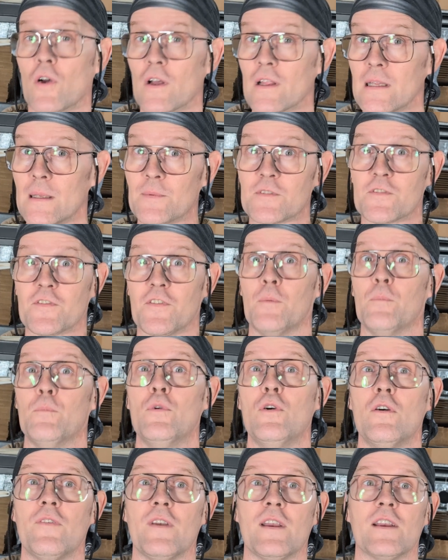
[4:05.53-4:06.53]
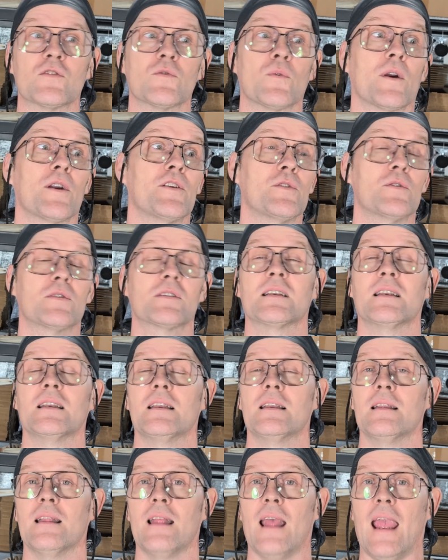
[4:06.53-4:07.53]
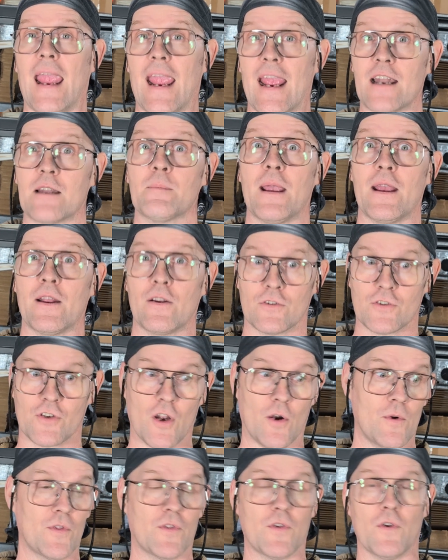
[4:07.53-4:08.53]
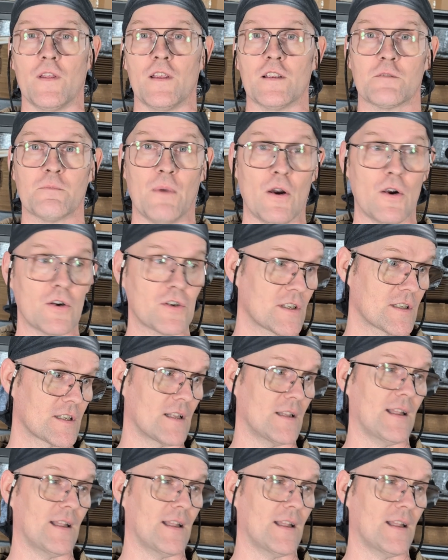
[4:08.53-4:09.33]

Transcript: clips from movies where you see the animators going through these motions.